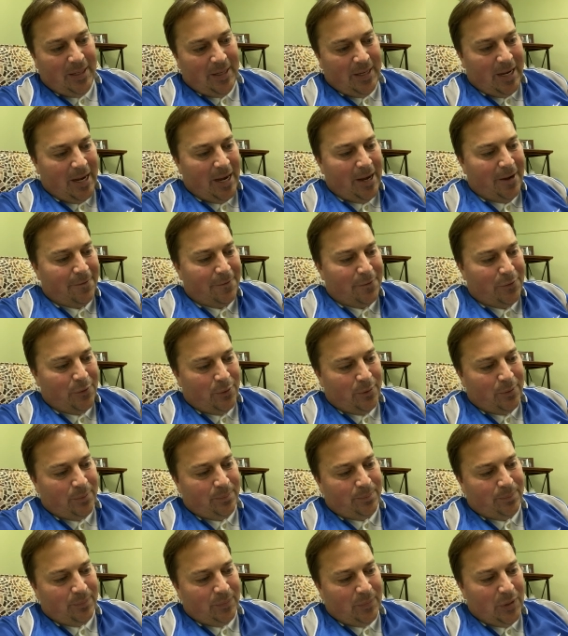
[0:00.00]

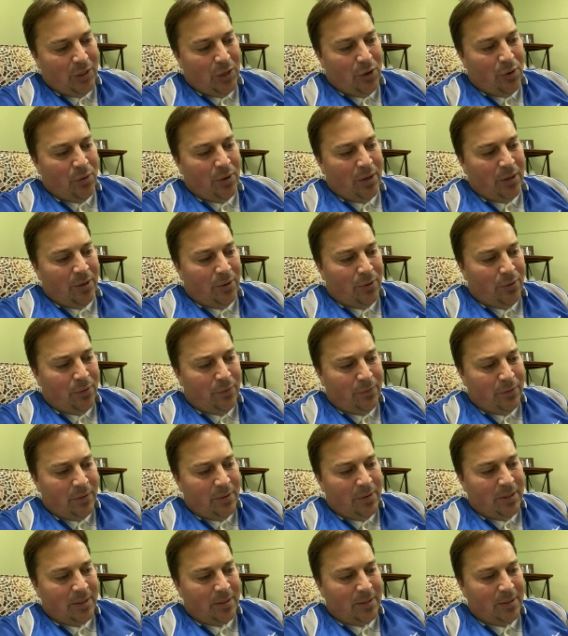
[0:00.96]
After going
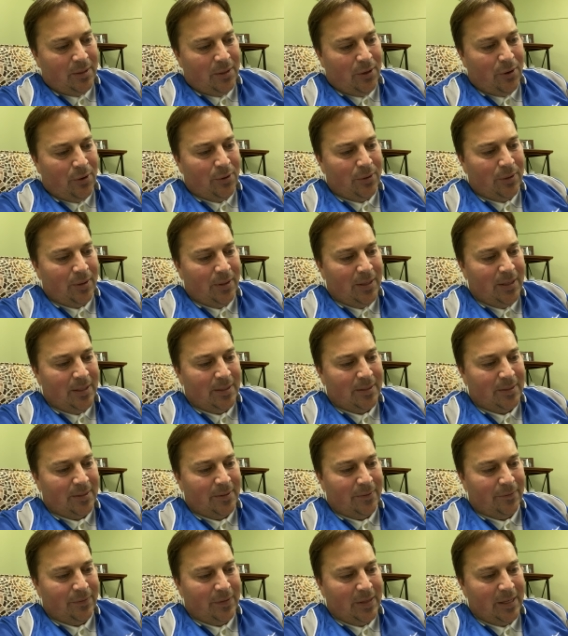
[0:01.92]
over this long
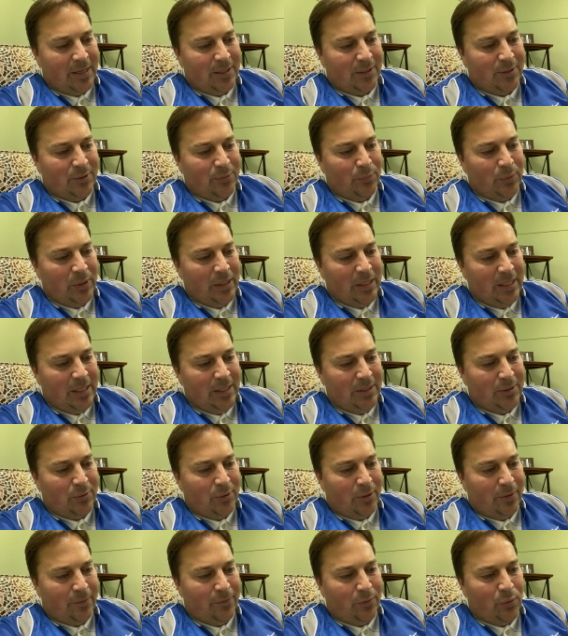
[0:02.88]
list of things that we need
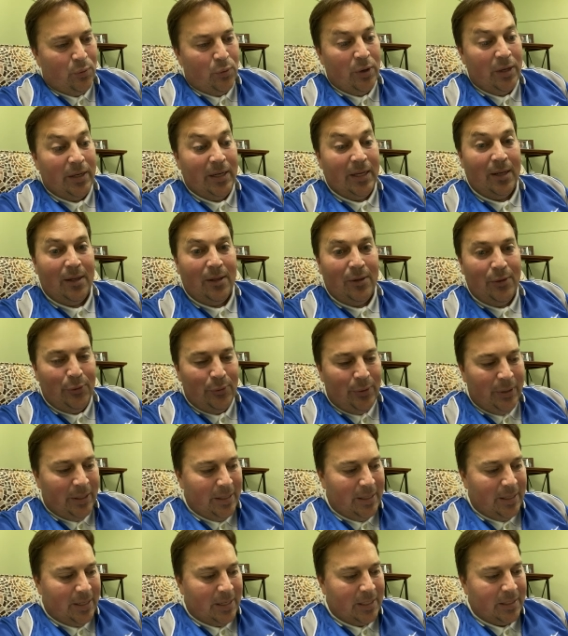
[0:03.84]
to avoid,
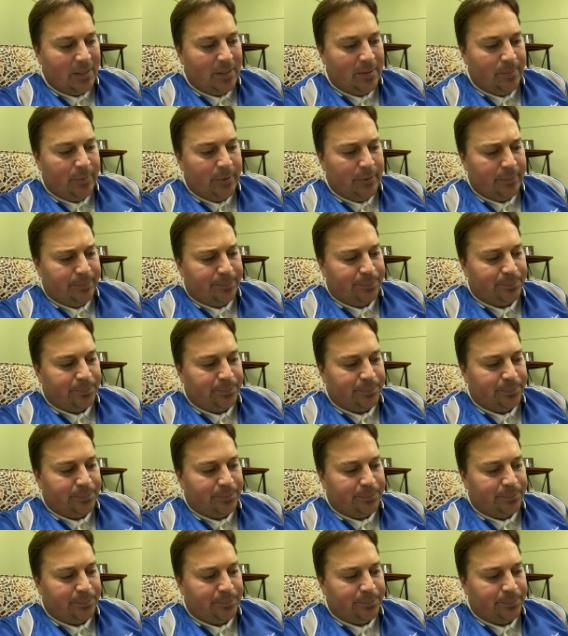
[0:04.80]
including gossip,